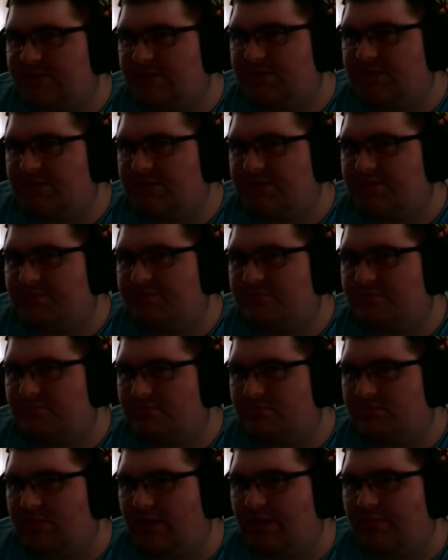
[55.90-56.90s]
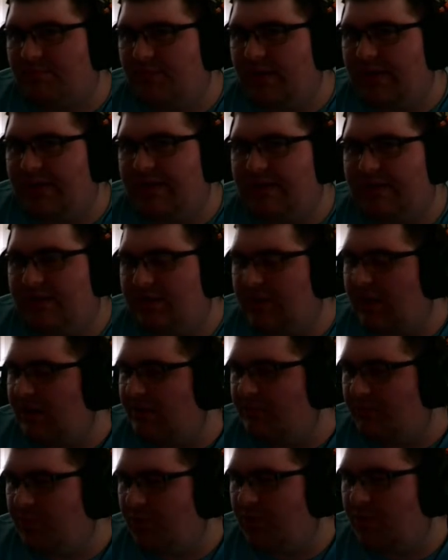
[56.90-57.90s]
just like went in, did a lot
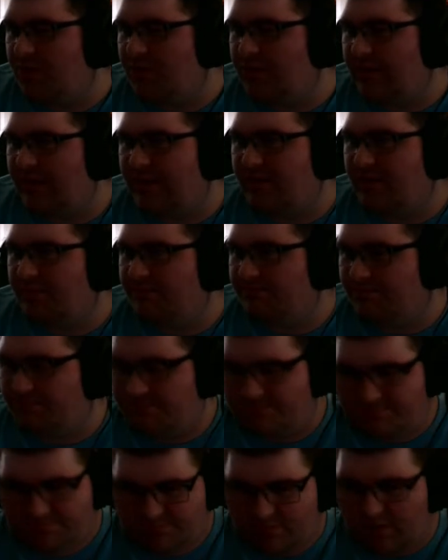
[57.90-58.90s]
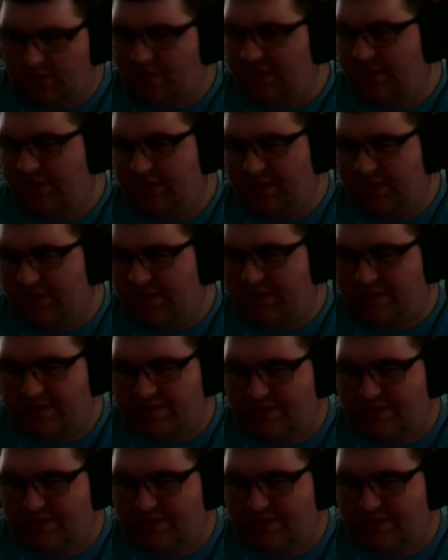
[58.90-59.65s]
of work, like looking at